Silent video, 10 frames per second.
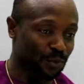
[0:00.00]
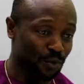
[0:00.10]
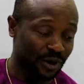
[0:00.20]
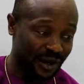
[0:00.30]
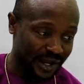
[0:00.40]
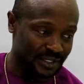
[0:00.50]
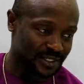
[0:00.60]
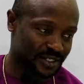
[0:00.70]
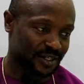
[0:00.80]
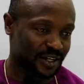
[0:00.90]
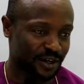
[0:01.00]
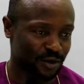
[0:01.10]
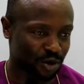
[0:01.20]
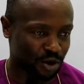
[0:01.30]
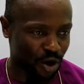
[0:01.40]
progress
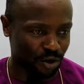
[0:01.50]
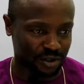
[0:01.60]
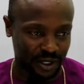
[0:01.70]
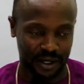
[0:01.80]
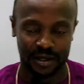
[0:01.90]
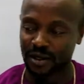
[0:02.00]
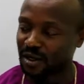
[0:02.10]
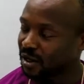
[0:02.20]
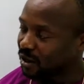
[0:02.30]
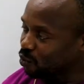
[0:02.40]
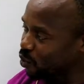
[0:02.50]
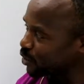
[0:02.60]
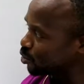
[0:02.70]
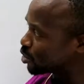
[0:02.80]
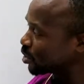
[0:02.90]
in your country.
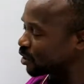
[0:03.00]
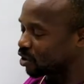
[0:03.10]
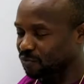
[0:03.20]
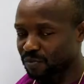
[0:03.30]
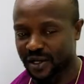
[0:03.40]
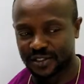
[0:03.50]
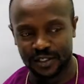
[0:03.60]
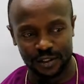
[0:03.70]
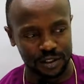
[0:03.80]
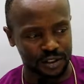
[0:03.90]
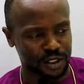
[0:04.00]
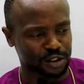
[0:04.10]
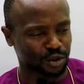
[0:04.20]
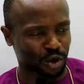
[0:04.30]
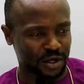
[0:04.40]
When you study government, the
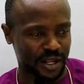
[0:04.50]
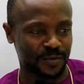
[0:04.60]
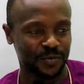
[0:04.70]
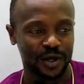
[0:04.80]
study